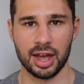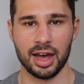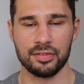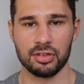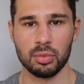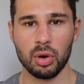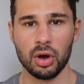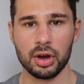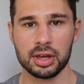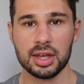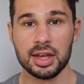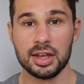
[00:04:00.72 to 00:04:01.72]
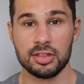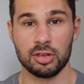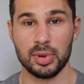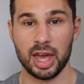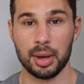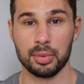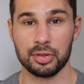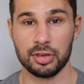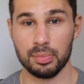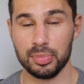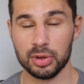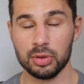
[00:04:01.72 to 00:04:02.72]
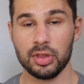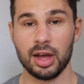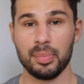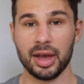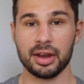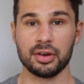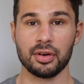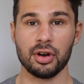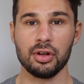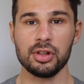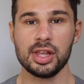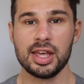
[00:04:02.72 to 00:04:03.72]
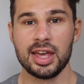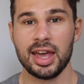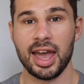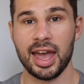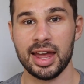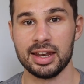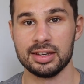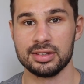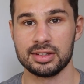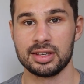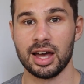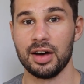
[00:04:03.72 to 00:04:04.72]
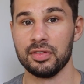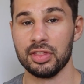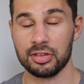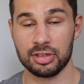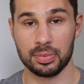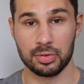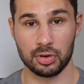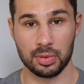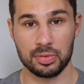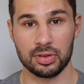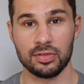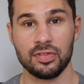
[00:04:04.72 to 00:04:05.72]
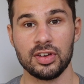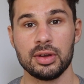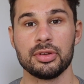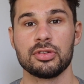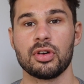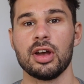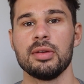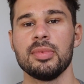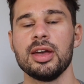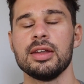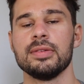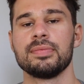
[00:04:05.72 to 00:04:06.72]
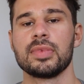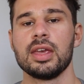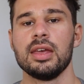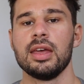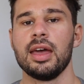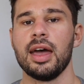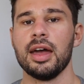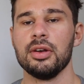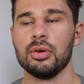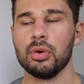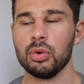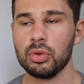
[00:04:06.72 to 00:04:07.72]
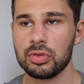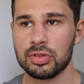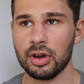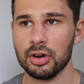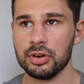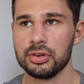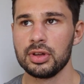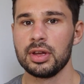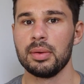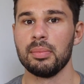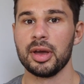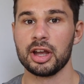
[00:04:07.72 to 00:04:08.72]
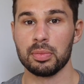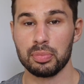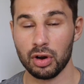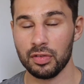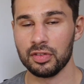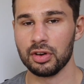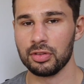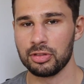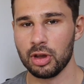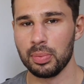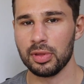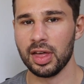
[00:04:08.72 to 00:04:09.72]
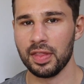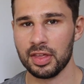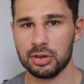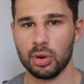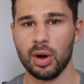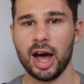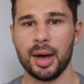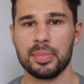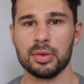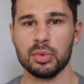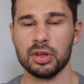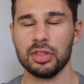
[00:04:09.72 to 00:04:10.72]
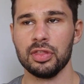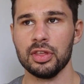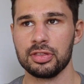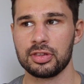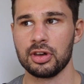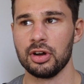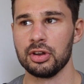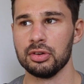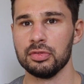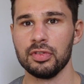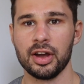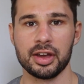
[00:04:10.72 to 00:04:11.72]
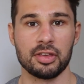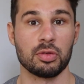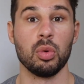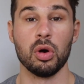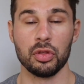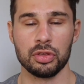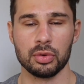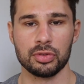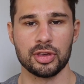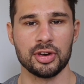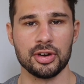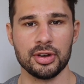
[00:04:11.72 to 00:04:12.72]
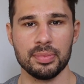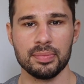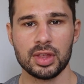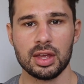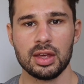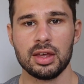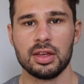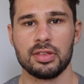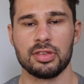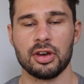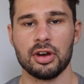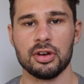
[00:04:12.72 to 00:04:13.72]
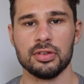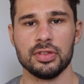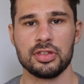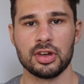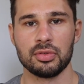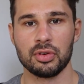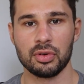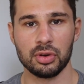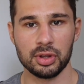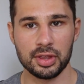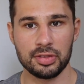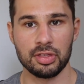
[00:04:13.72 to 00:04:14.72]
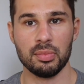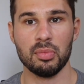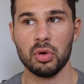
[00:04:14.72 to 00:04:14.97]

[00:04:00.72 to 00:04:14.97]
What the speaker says: to have to work to be able to build that bankroll and cover the subscription fee with Trademate and also make a profit on top of that you're happy with, that's kind of, I guess, worth your time. So the general rule is the